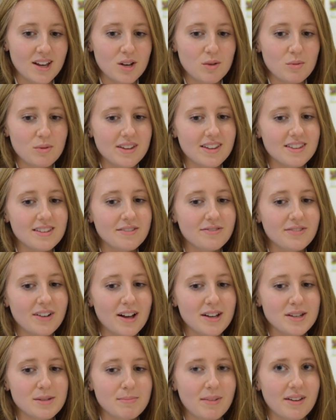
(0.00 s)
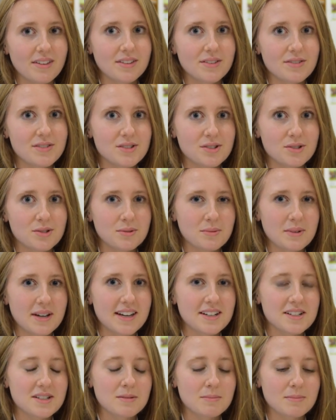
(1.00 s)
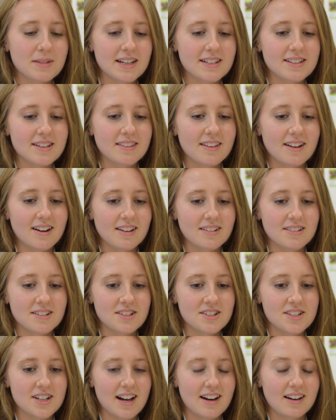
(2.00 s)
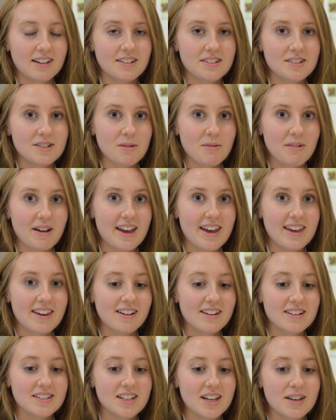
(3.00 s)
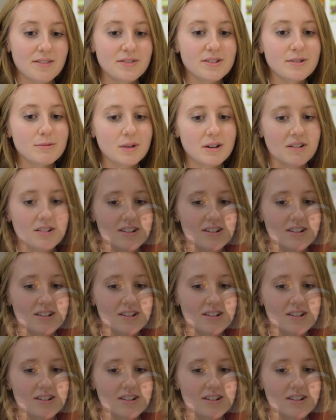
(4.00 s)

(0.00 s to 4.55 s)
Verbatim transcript: Within the first month of school, we had completed the London Challenge, where in our divs we were